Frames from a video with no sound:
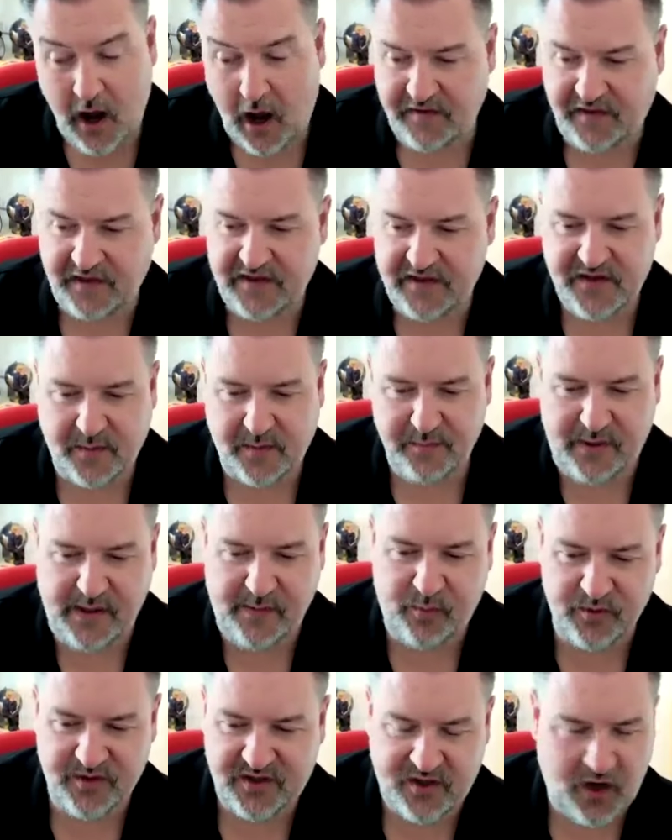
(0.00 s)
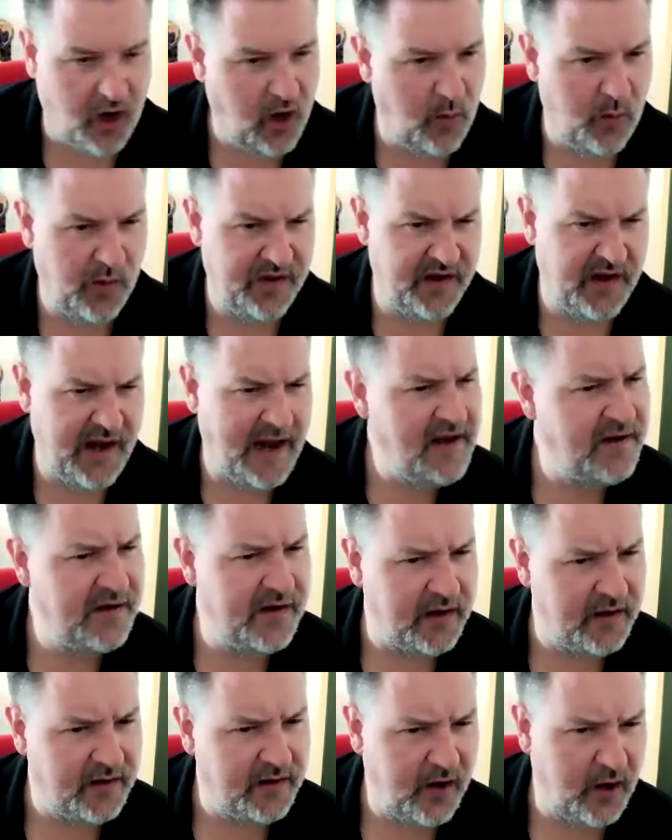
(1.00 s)
I think some people start with an
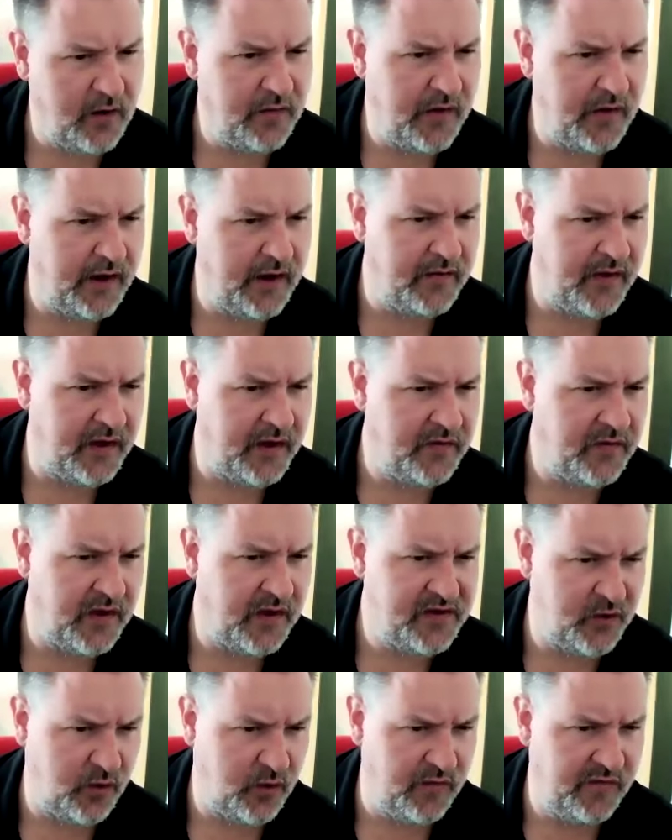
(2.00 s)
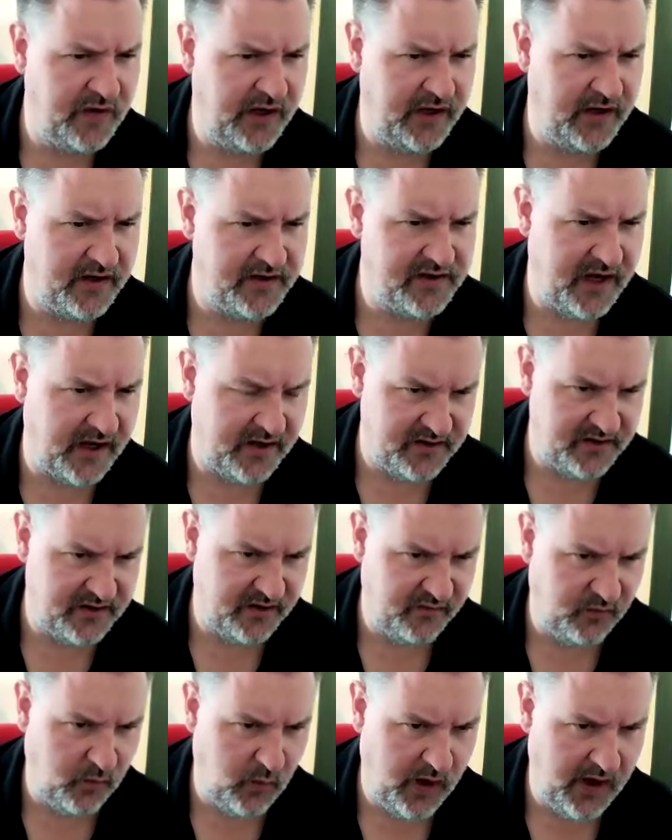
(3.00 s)
ending, don't they? They they sort of need a sense
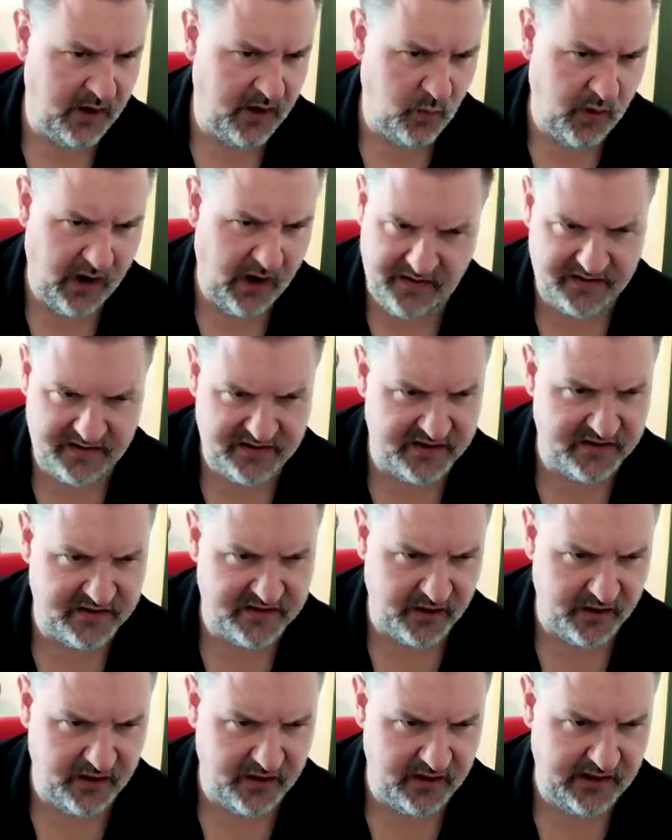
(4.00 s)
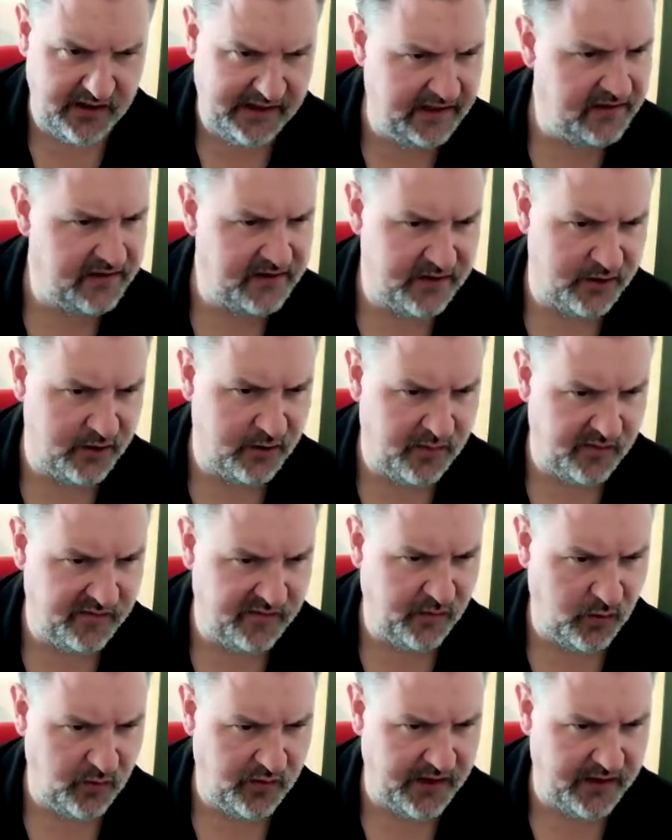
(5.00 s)
of where where this is going to lead to
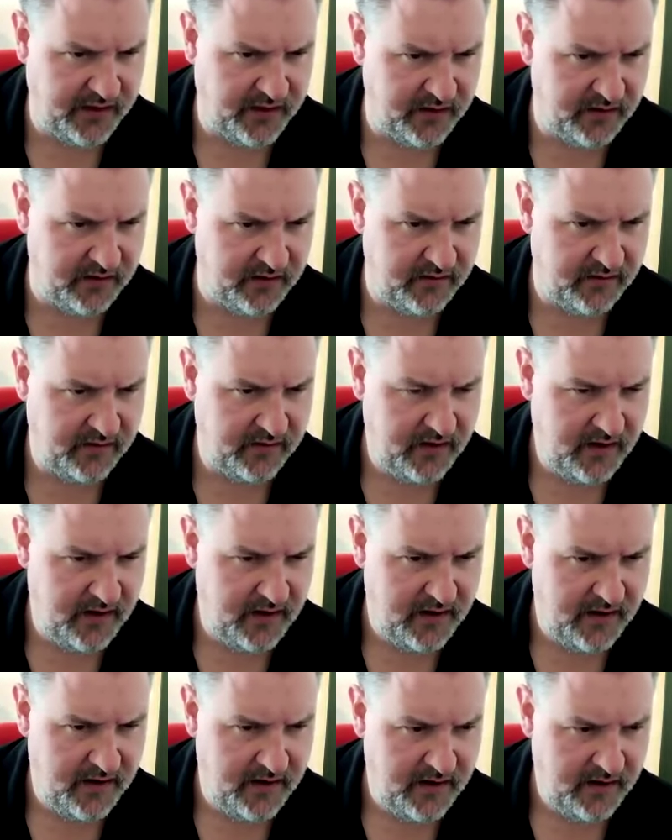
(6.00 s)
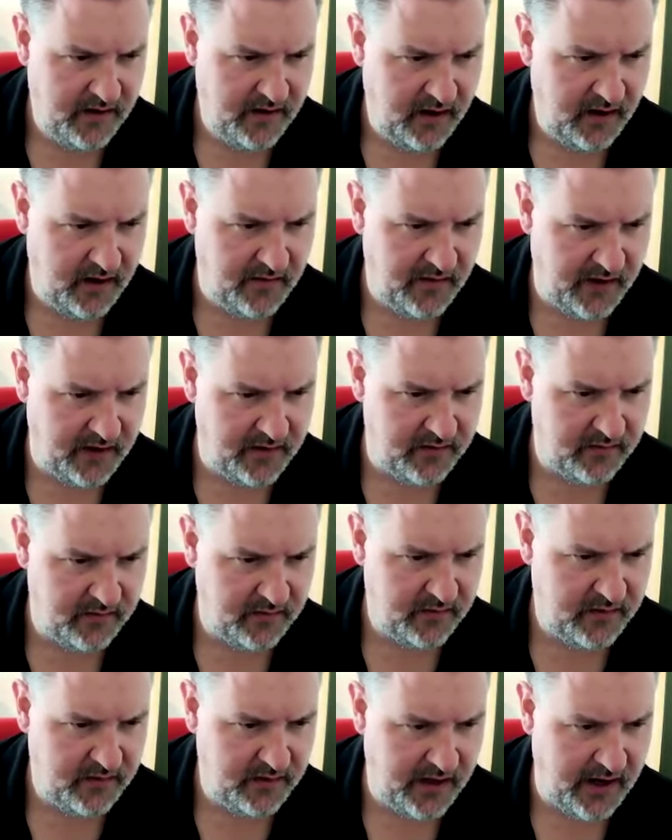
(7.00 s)
before they can, and
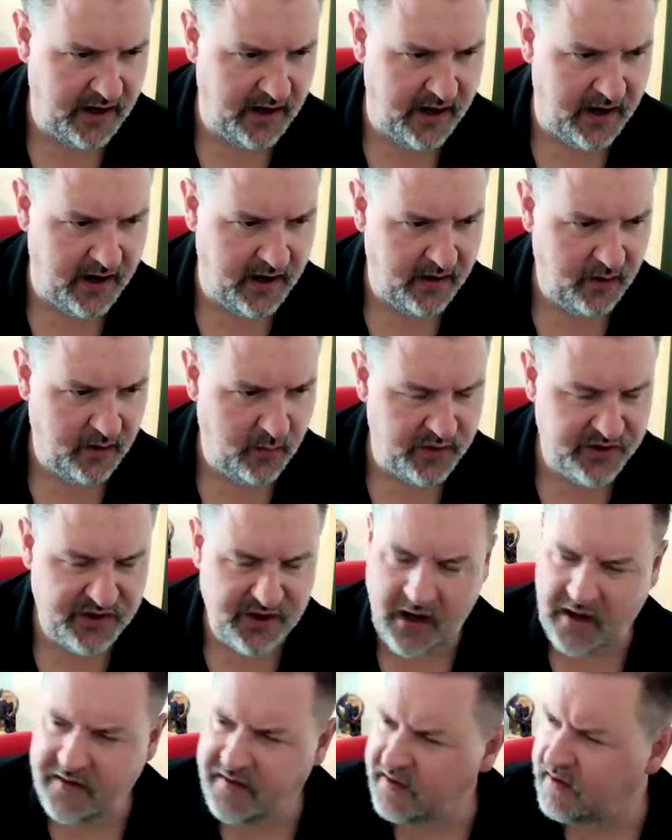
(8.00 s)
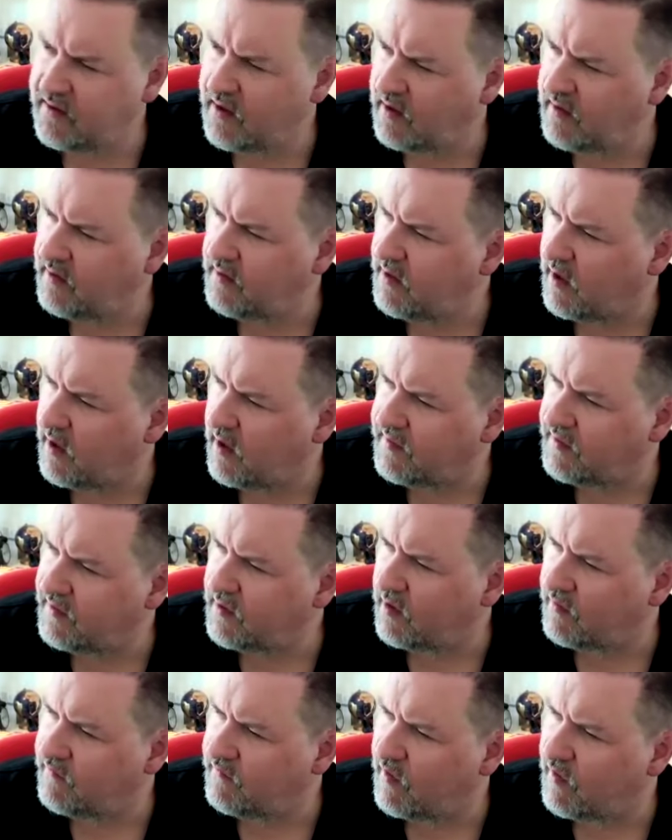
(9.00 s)
then yeah, which I, I think uh, yeah I
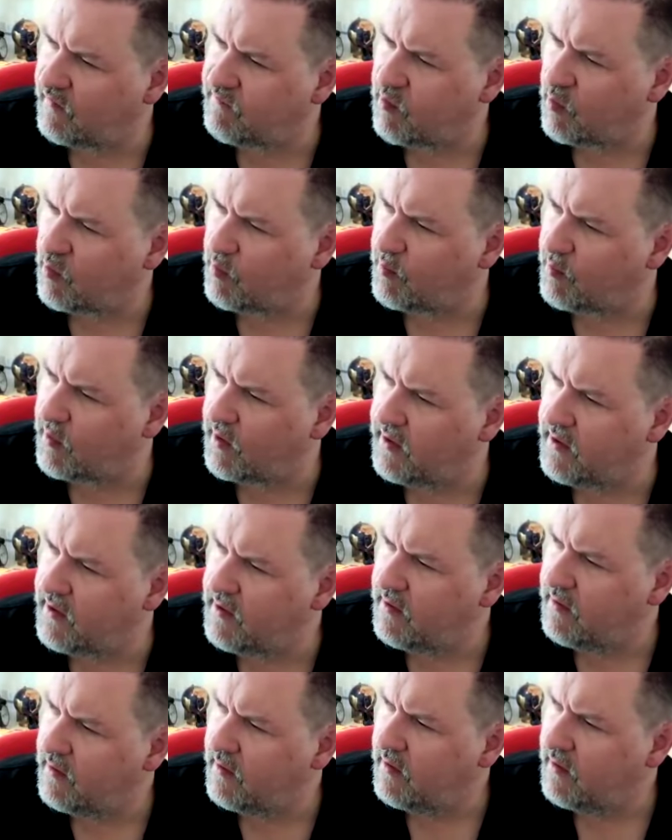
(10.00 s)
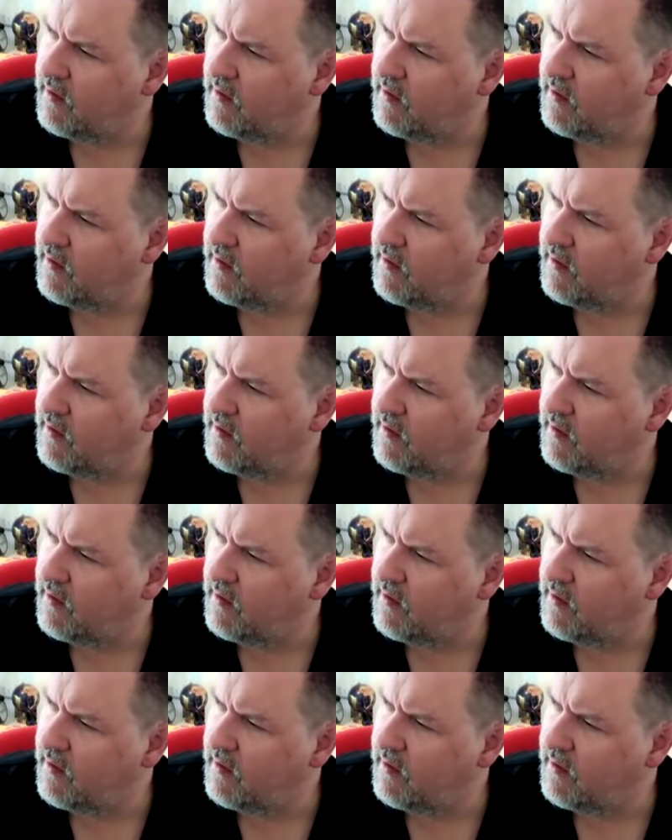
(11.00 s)
think I've I've probably